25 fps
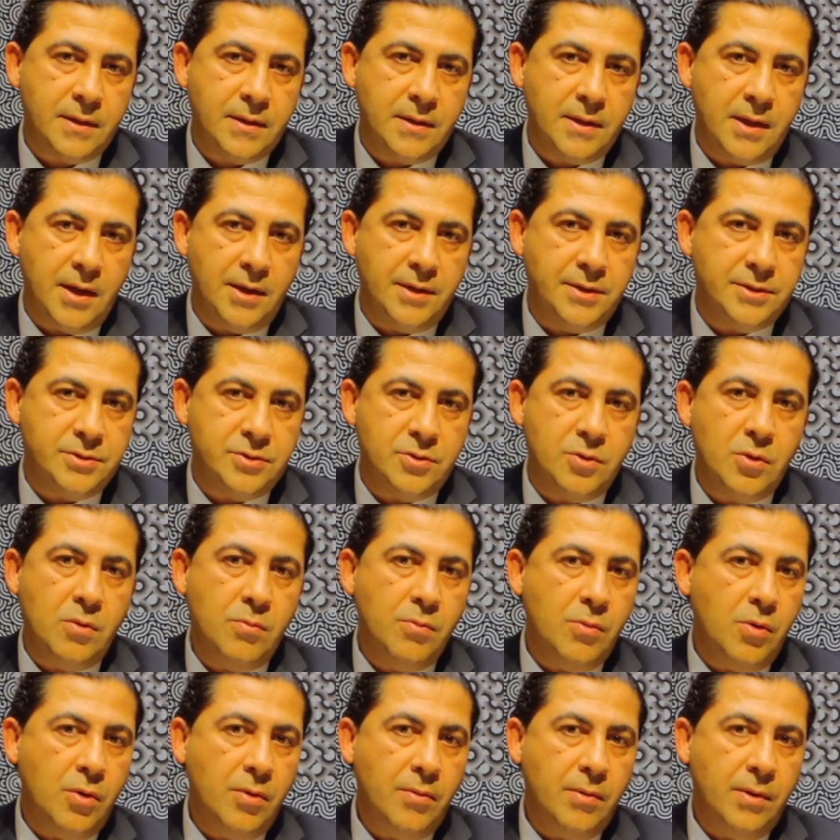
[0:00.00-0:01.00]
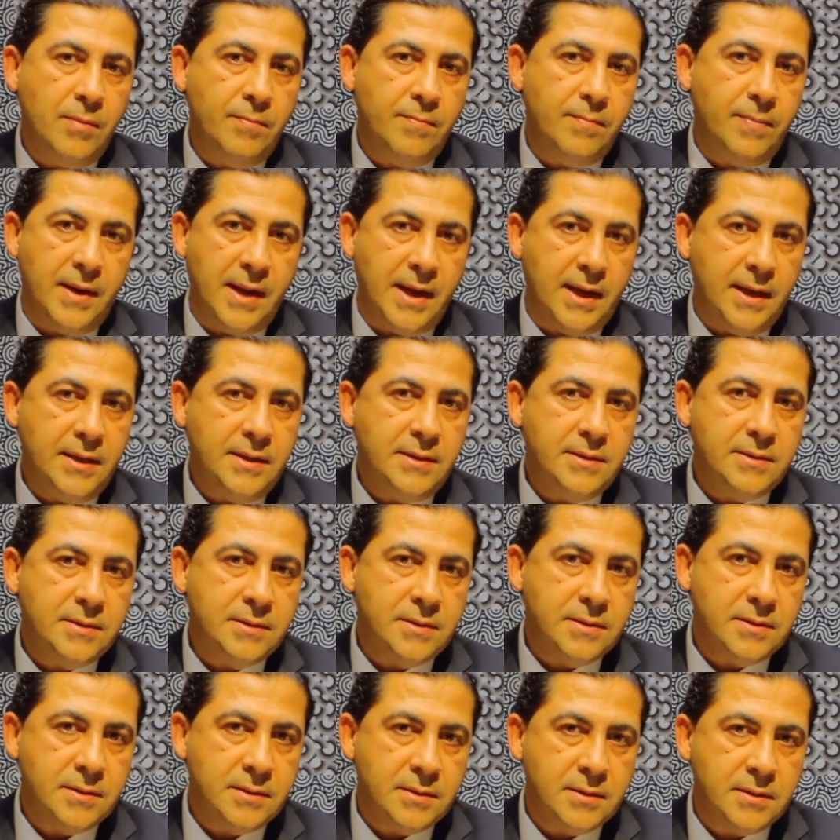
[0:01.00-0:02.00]
There is no more blade
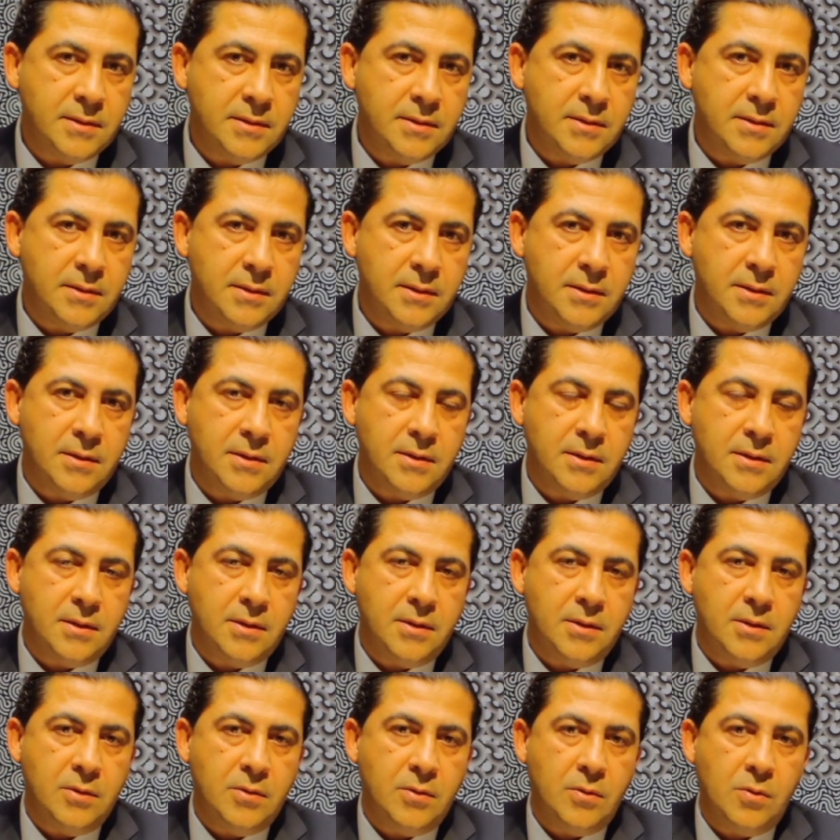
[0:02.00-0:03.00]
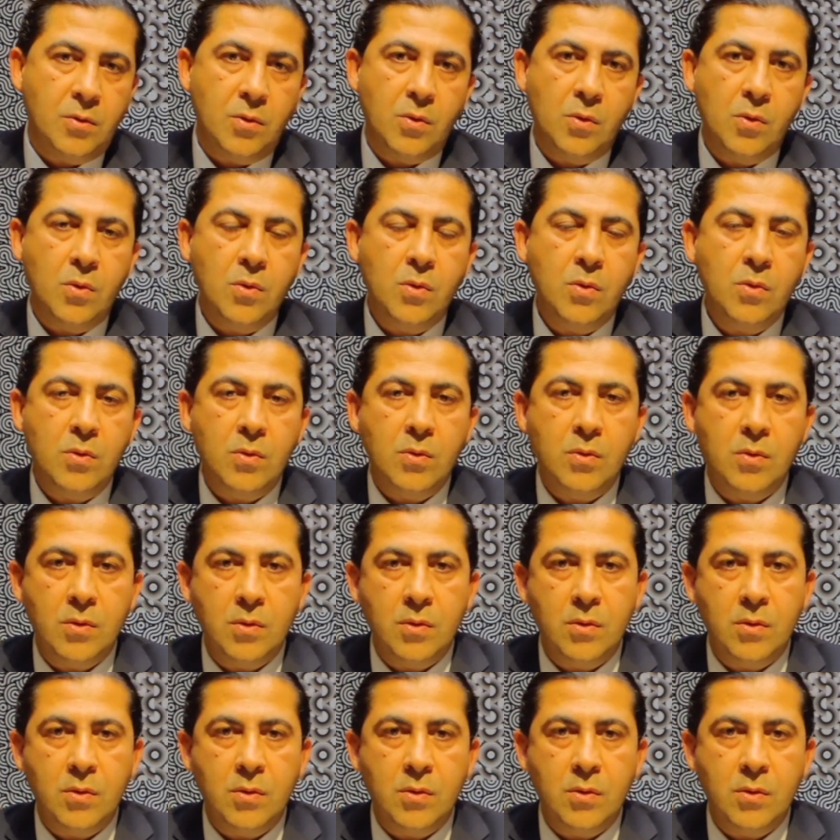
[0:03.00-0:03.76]
or